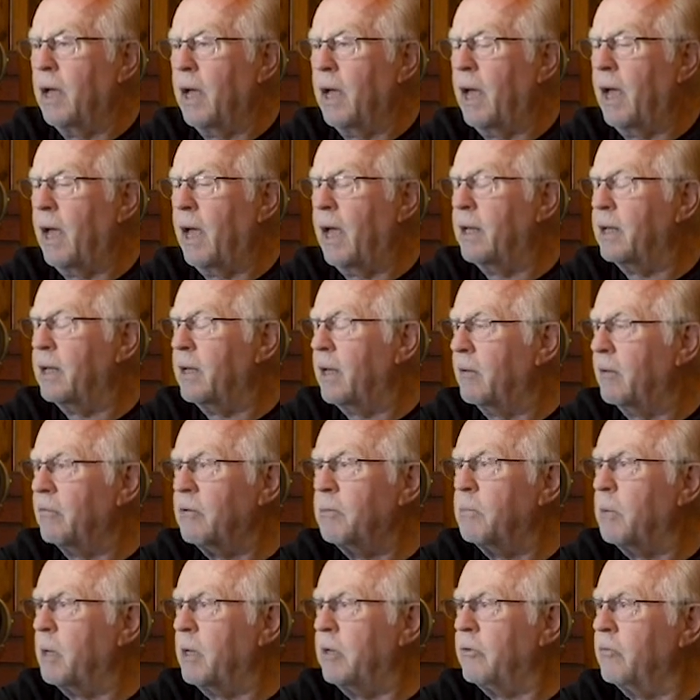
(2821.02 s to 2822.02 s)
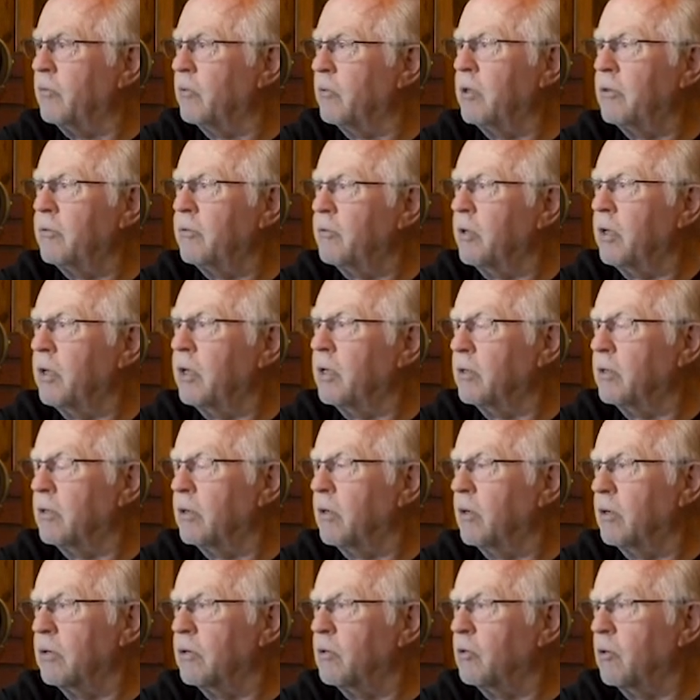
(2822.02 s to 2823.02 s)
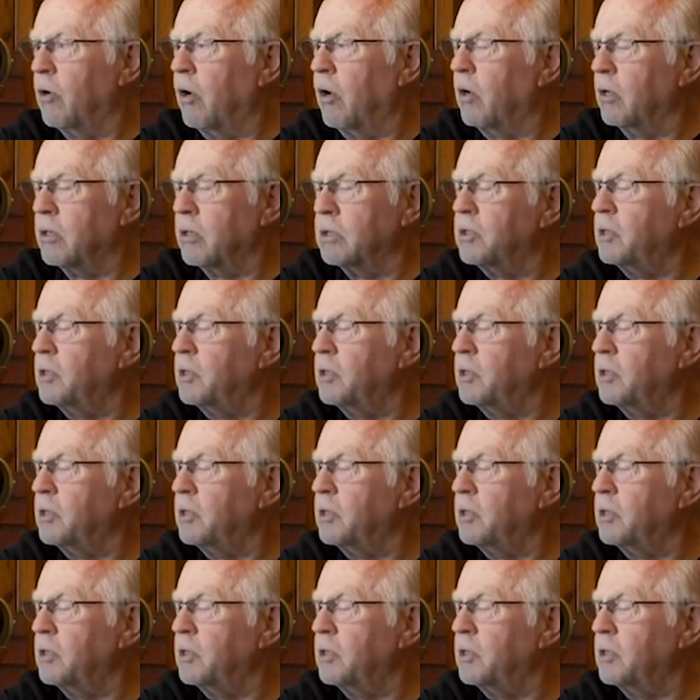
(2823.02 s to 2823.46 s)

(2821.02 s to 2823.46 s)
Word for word: And everybody's listening to her talk.